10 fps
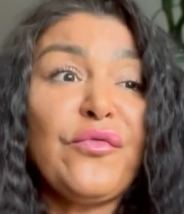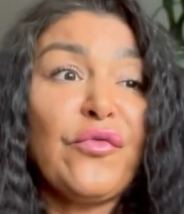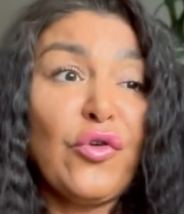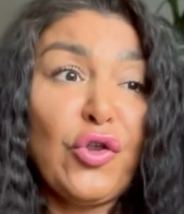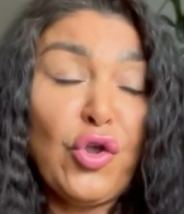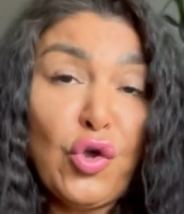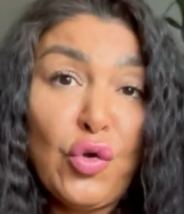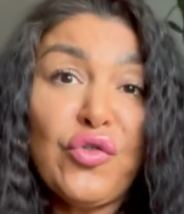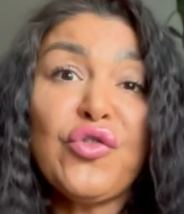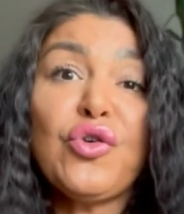for
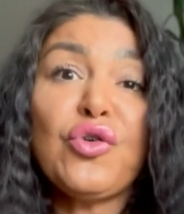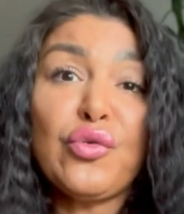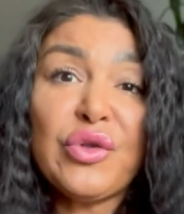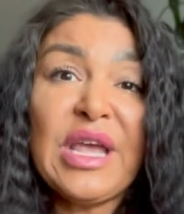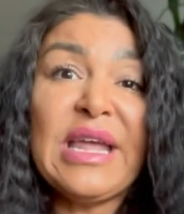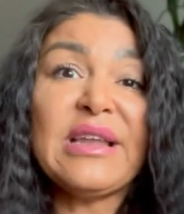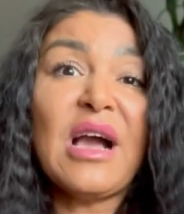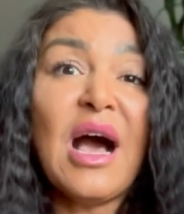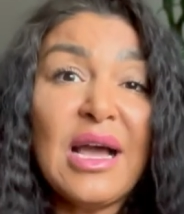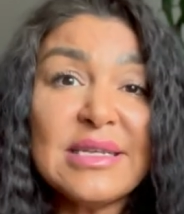you to create
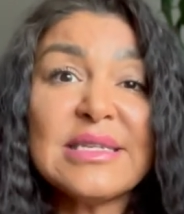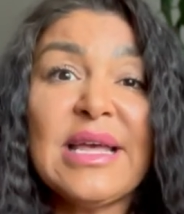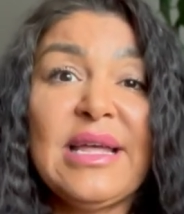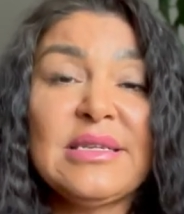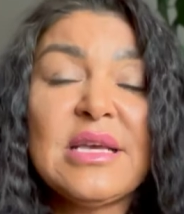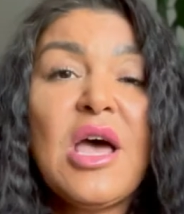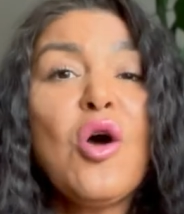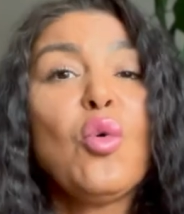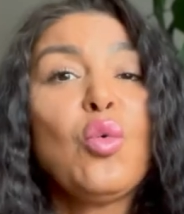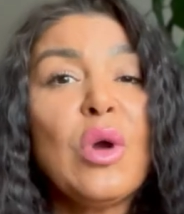content
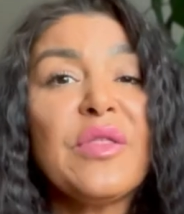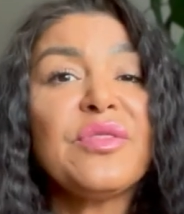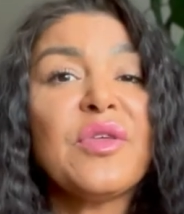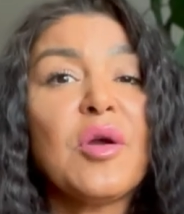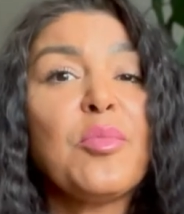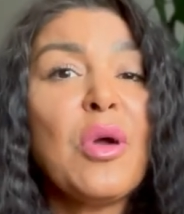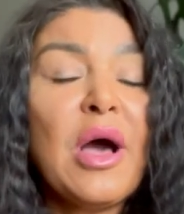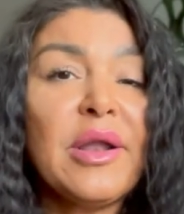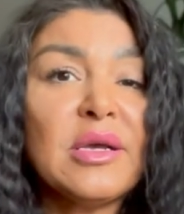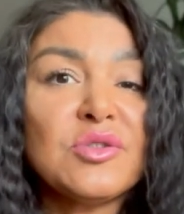with their
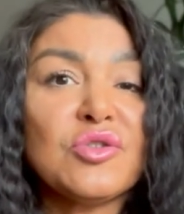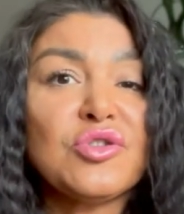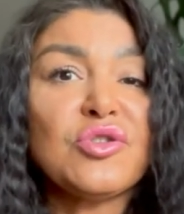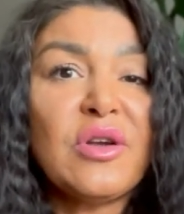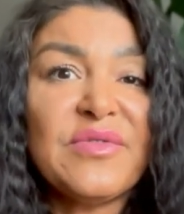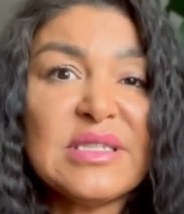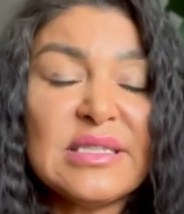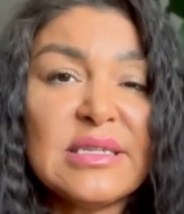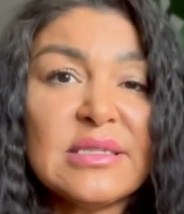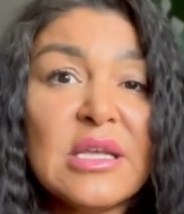products or
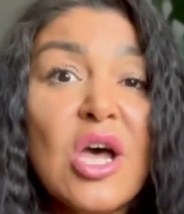services